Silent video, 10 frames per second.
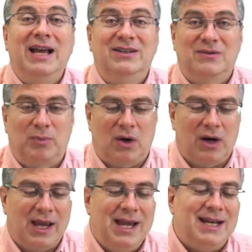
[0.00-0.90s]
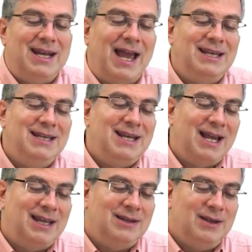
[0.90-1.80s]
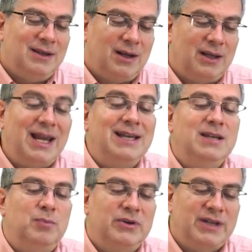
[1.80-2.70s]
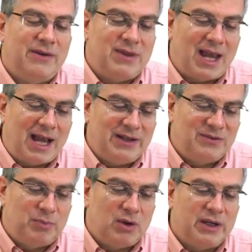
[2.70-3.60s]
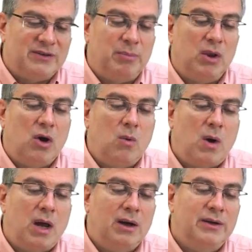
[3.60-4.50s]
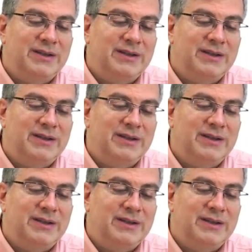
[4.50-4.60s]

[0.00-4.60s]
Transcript: iceberg. 99, uh, 90% of the iceberg is below water,